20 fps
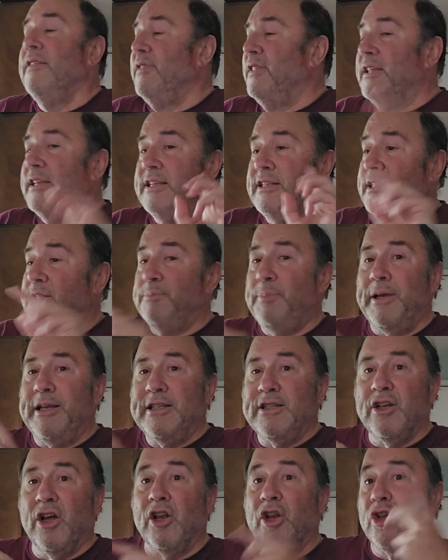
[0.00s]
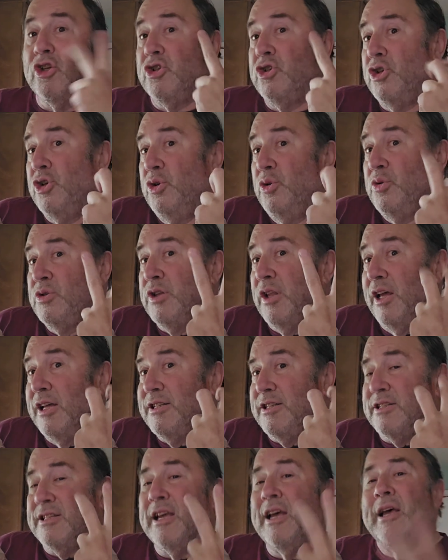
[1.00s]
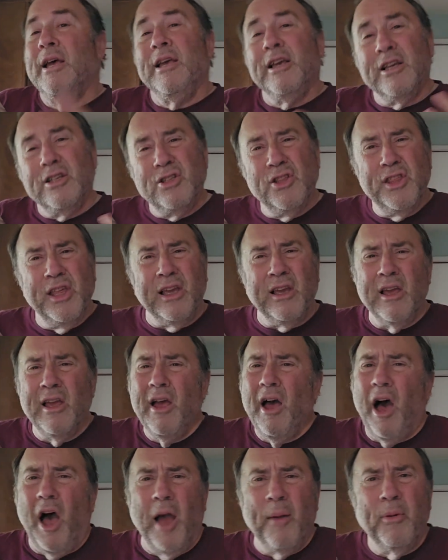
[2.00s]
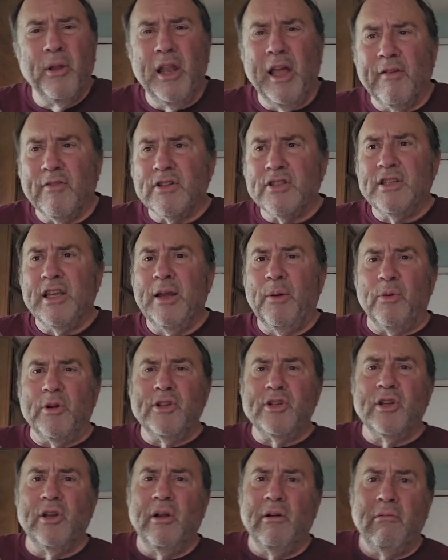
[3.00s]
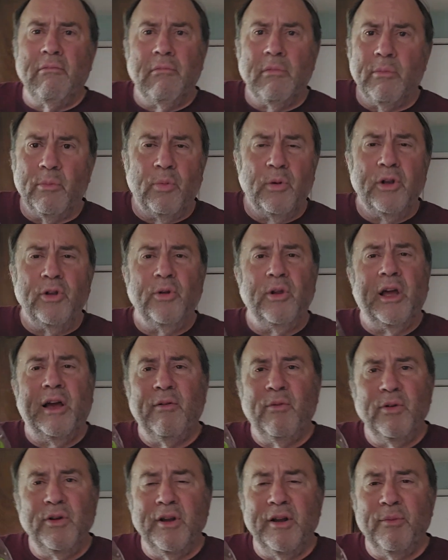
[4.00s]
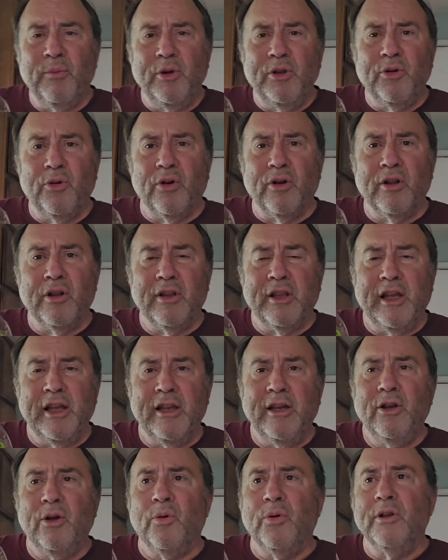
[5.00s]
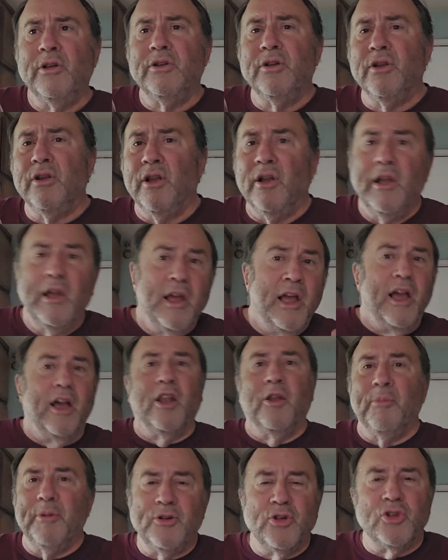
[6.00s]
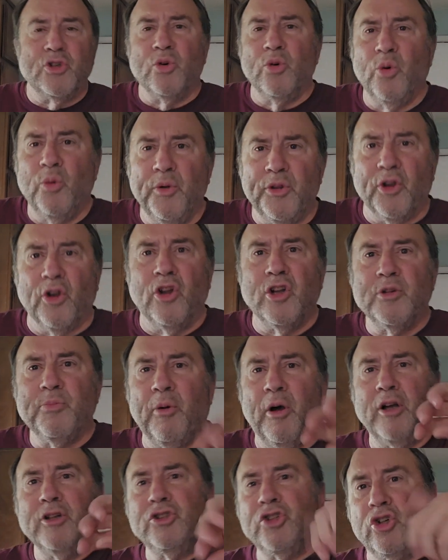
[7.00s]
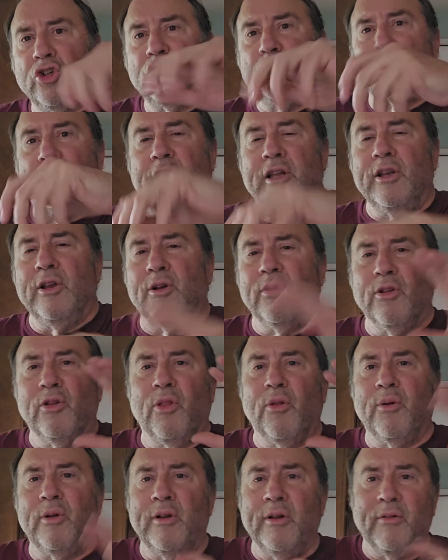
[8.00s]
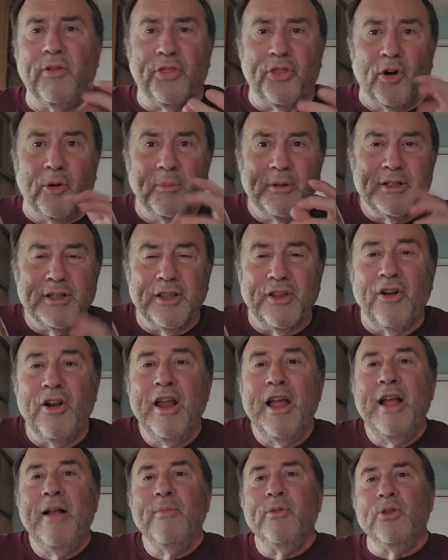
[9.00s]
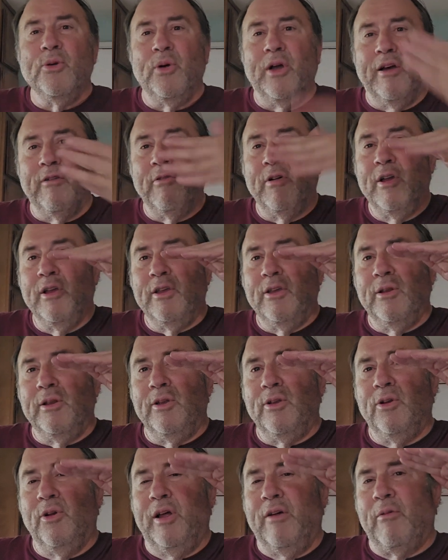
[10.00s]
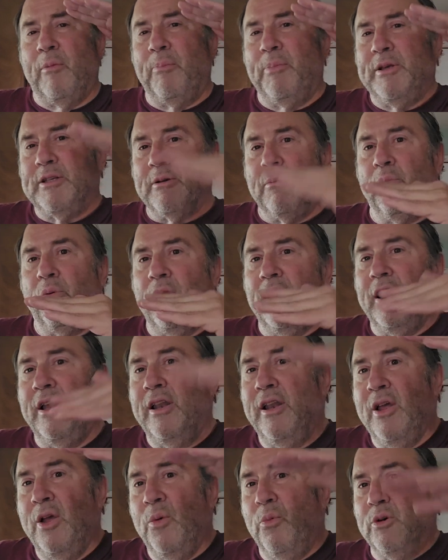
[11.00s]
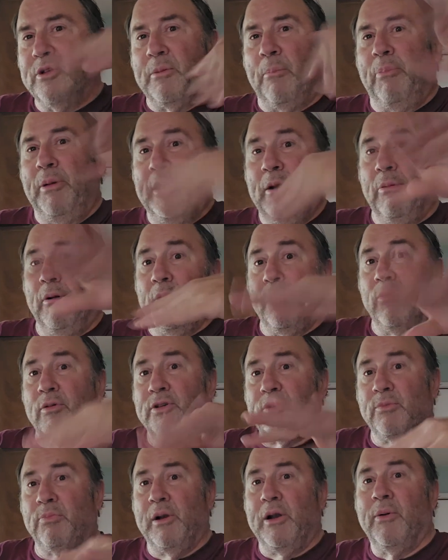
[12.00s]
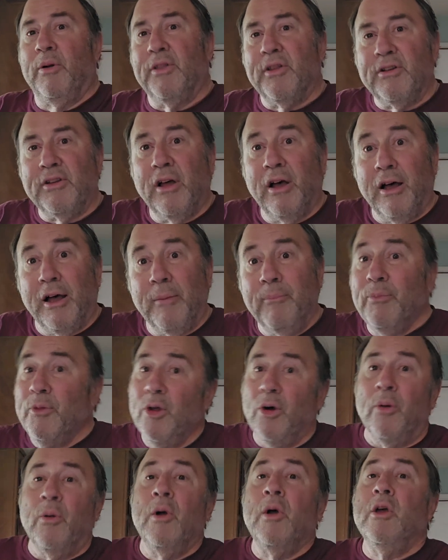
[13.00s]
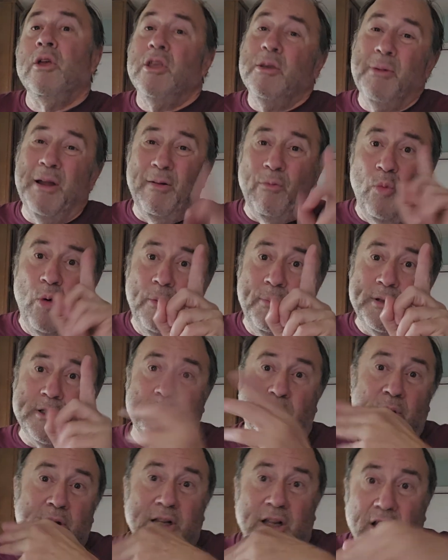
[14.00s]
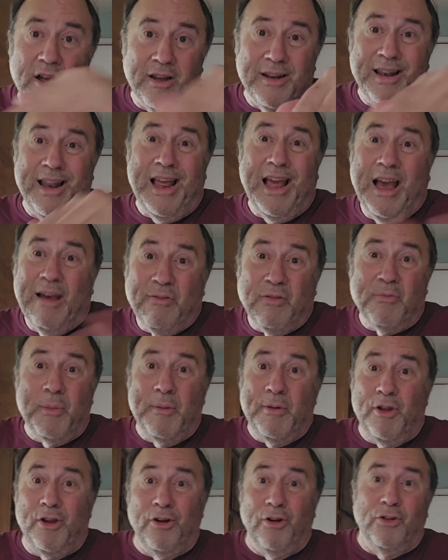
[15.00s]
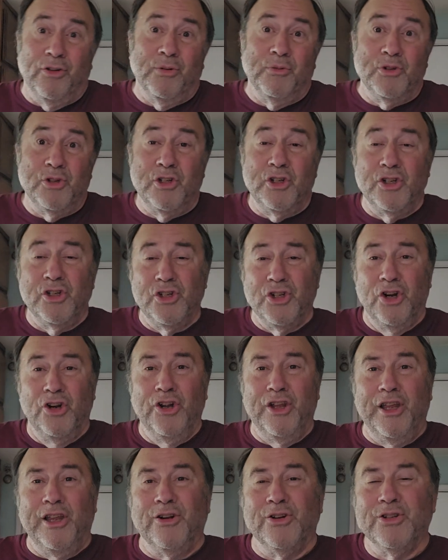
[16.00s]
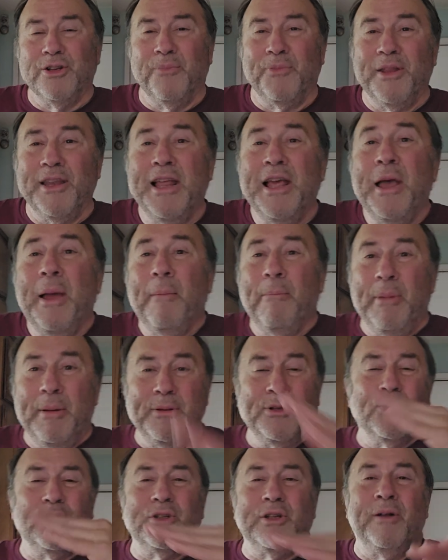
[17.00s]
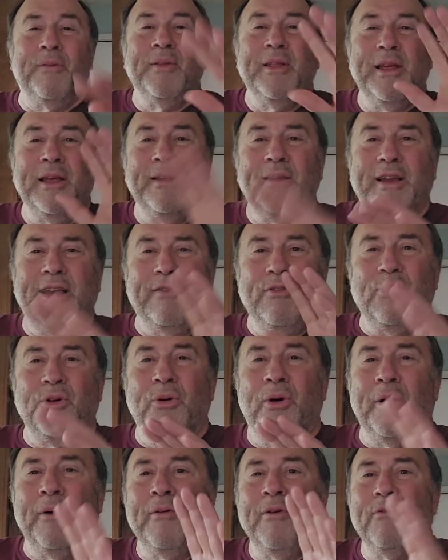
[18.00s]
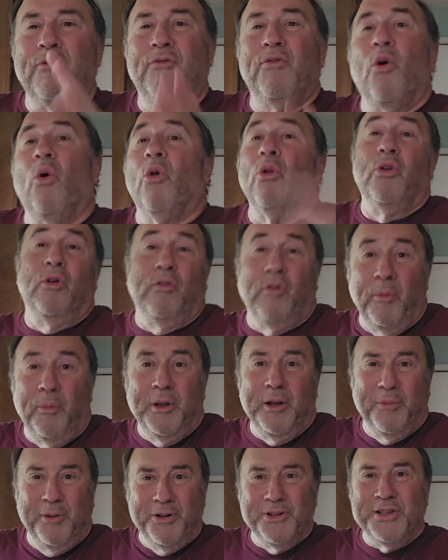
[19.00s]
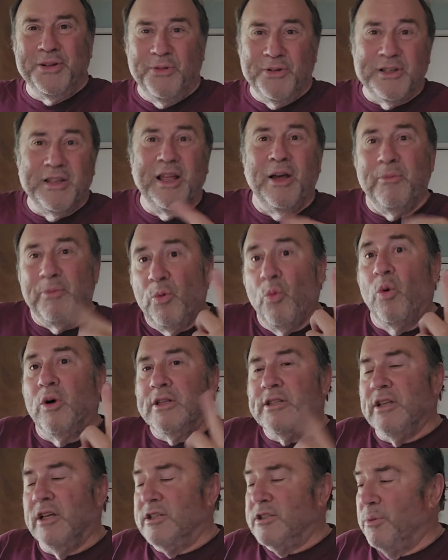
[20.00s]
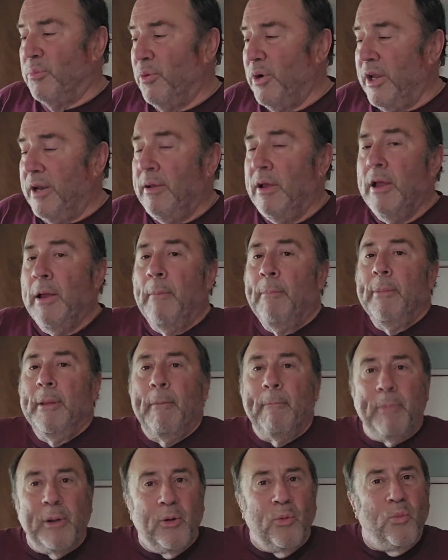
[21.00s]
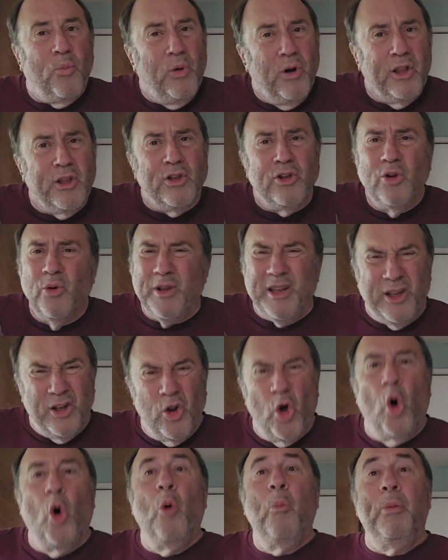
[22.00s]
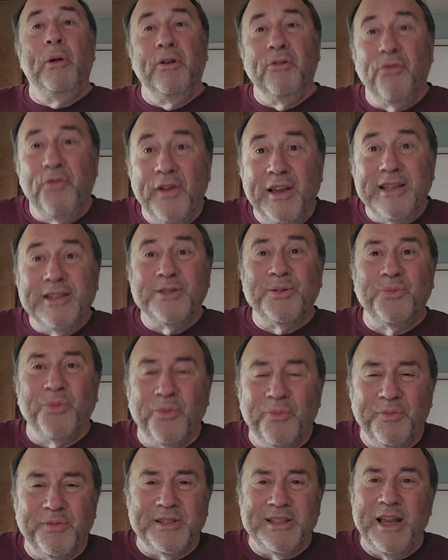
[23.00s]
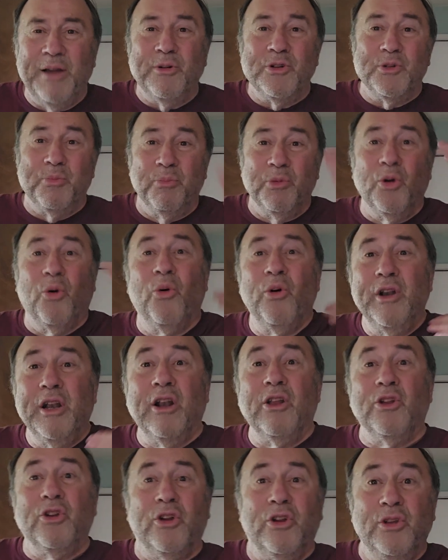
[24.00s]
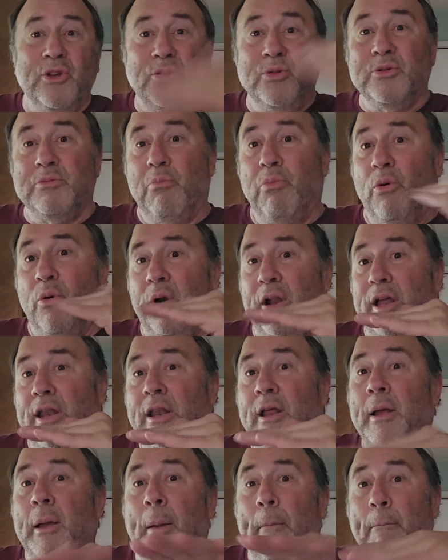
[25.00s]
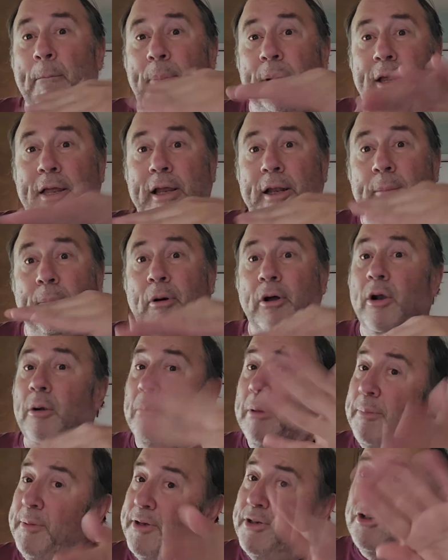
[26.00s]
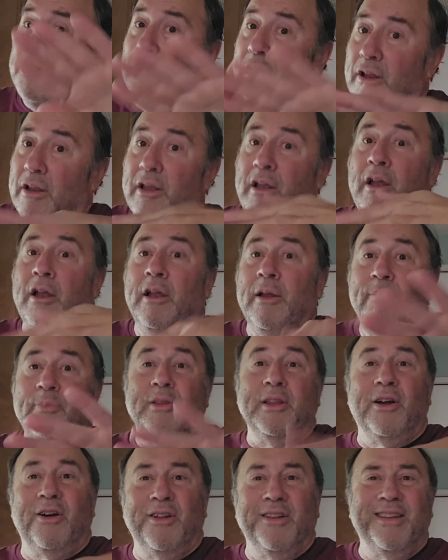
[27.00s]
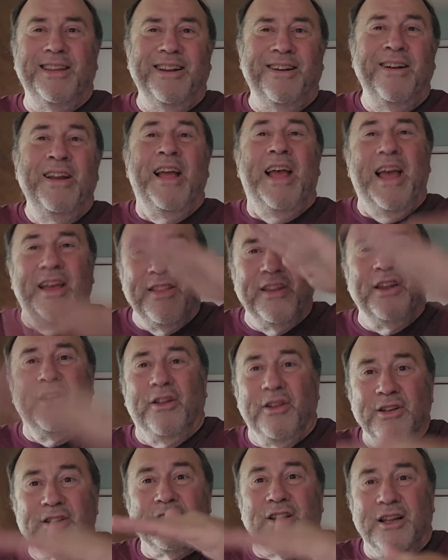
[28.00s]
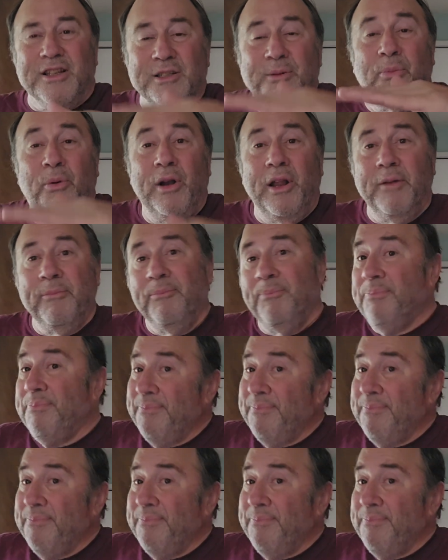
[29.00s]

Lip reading: This is based on 2 slices. Because you think, I'm going to have a sandwich. What do you have when you're a little kid going to the elementary school with your lunchbox and your little thermos in there? You don't have a piece of bread with some peanut butter spread around the top. No, you might have one piece of bread cut in half if maybe you're a little chunky or something. Maybe so to give you a fold over peanut butter sandwich. So that would be one slice of bread. But really, you don't need an open face sandwich. Ordinarily, you're going to use bread, peanut butter, maybe jelly there, and then another slice of bread.